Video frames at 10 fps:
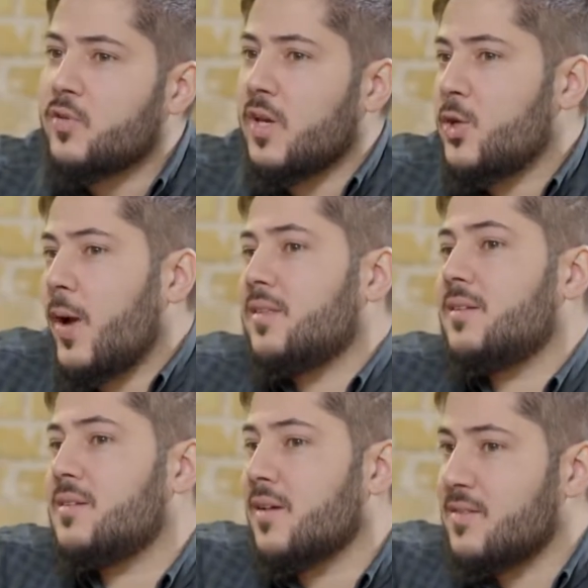it's like you had to
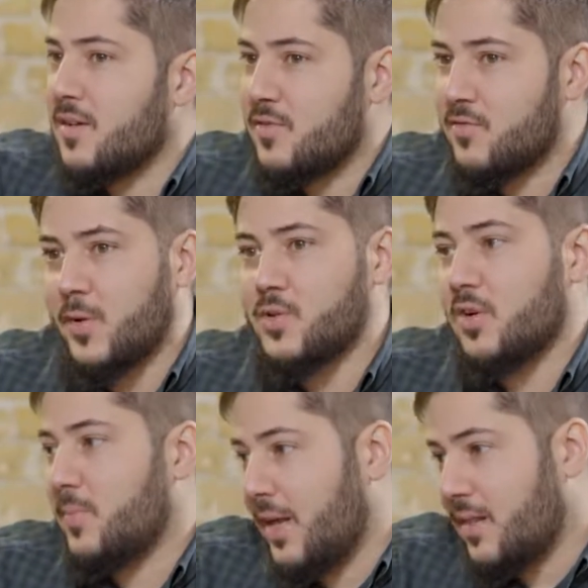design stuff in
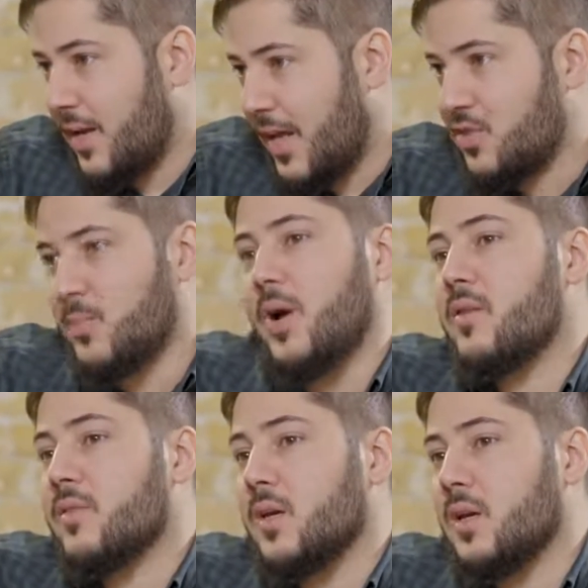Photoshop and then export
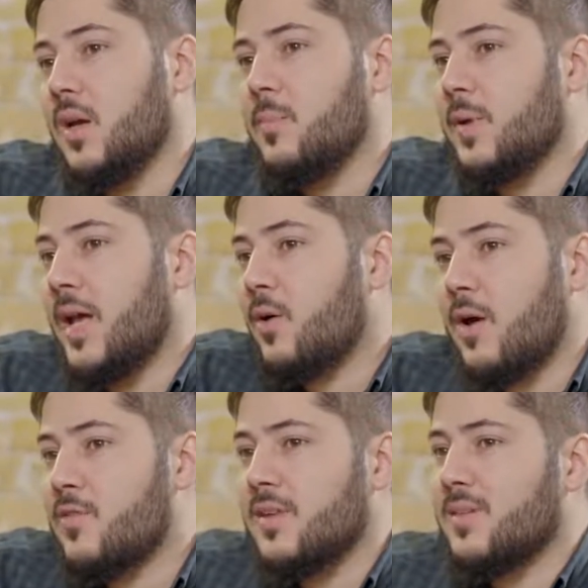everything. But now
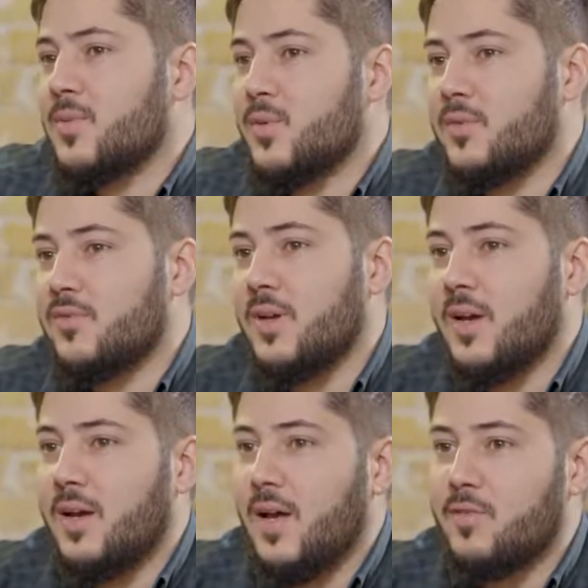everything seems to have
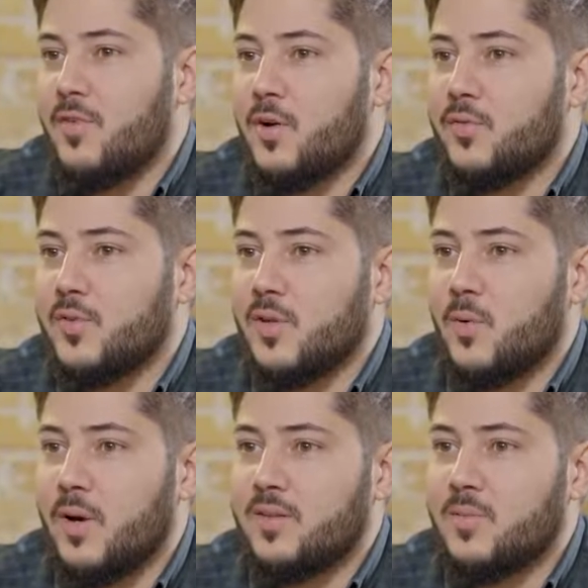evolved
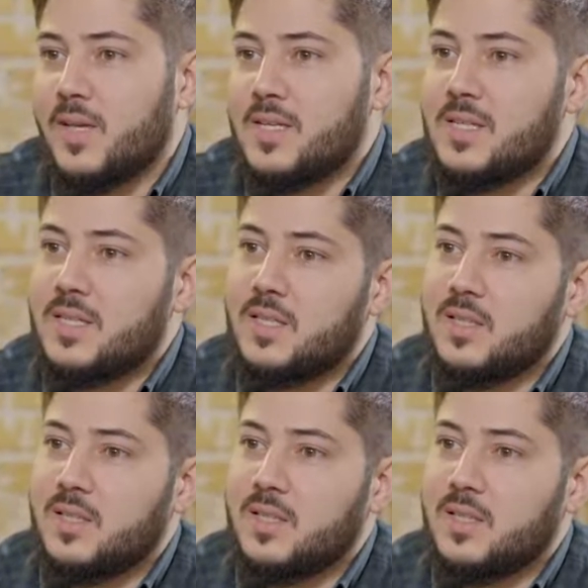quite substantially.